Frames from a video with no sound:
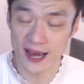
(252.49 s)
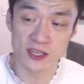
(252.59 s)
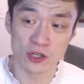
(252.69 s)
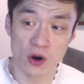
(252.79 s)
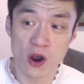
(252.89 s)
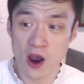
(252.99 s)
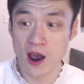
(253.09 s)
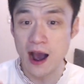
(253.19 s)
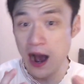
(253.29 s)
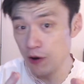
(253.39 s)
So
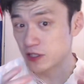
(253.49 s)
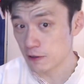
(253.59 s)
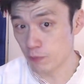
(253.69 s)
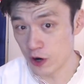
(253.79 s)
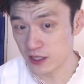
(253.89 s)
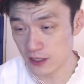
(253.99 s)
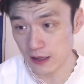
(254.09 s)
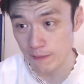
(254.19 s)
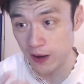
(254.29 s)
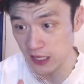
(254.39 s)
I was impressed
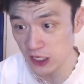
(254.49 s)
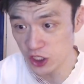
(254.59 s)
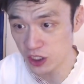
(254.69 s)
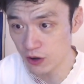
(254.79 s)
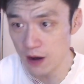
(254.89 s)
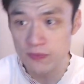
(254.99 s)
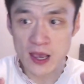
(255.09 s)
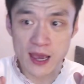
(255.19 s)
by the English scrum.